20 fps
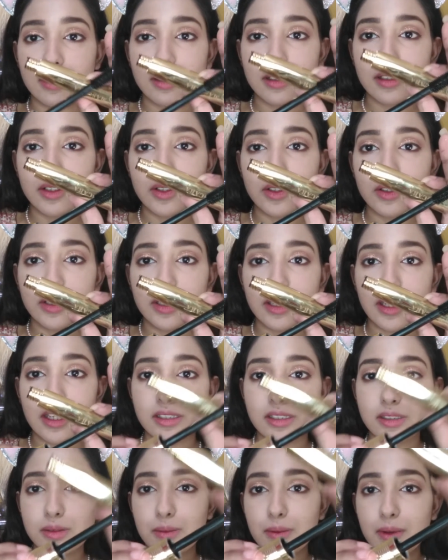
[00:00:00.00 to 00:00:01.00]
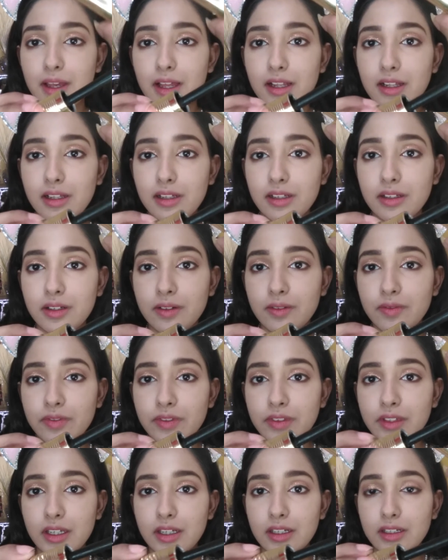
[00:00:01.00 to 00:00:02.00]
good as well.
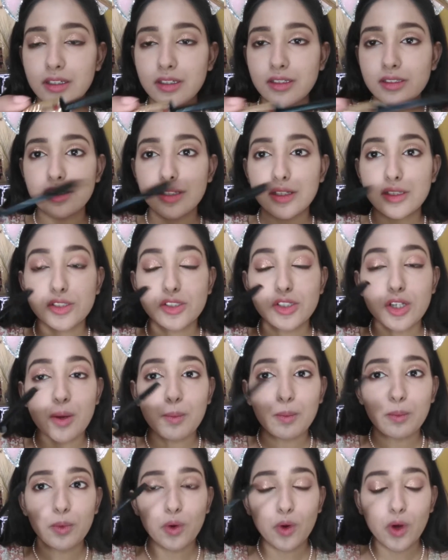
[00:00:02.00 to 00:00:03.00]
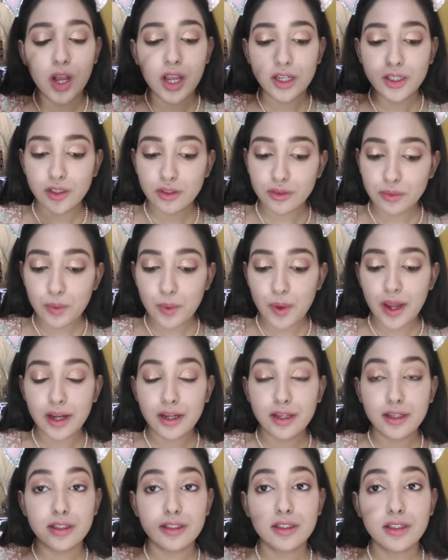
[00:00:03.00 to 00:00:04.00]
It is a jumbo kind of
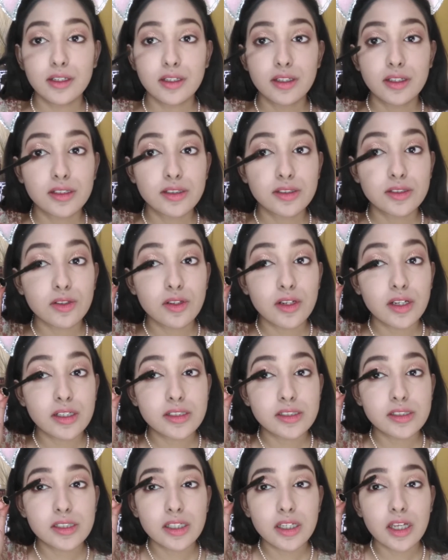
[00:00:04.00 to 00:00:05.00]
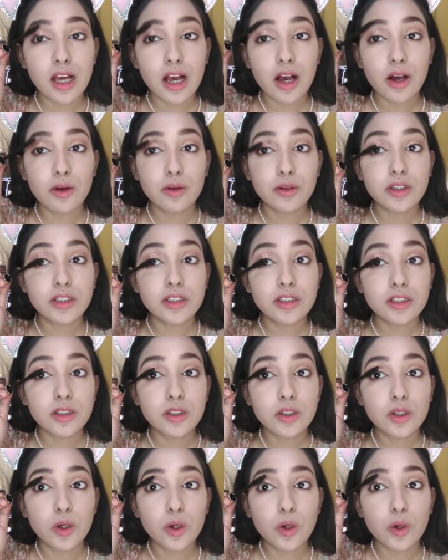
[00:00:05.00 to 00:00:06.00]
wand. So let's see how it
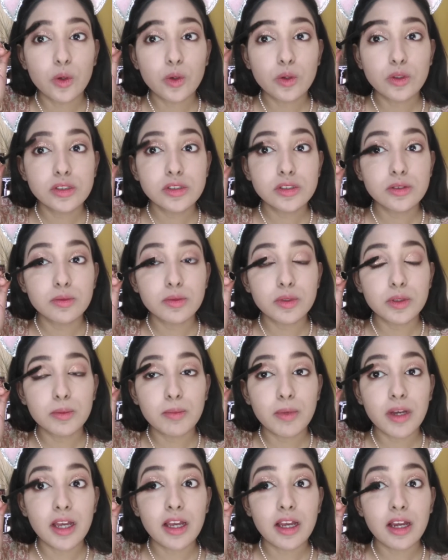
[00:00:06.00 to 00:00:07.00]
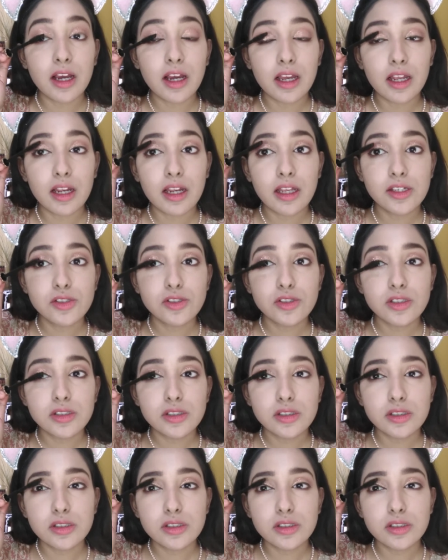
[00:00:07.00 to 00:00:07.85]
goes with my eyelashes.